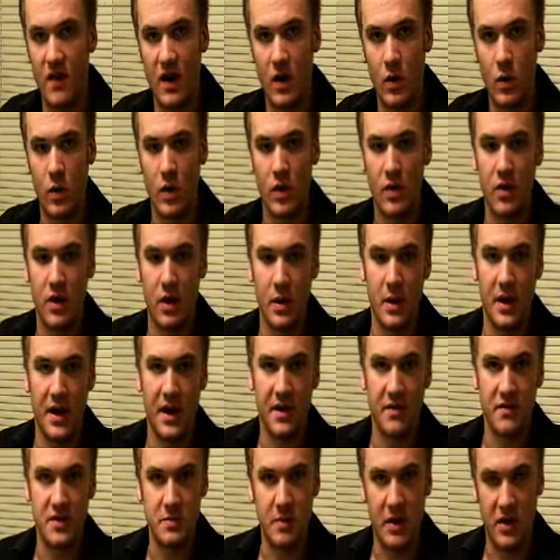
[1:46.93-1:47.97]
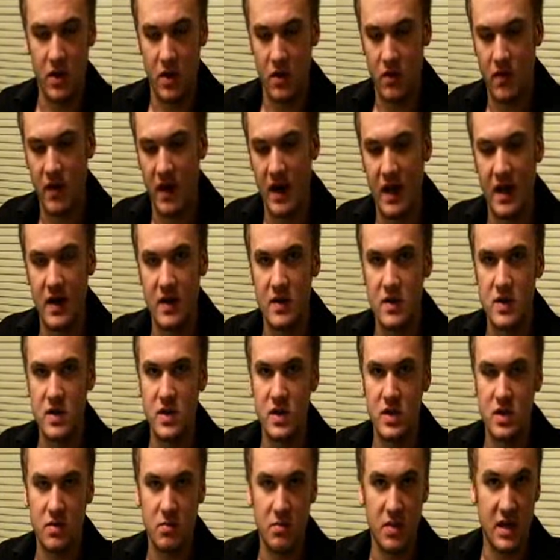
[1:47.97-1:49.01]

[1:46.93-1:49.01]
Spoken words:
there with a lot of speculative hands,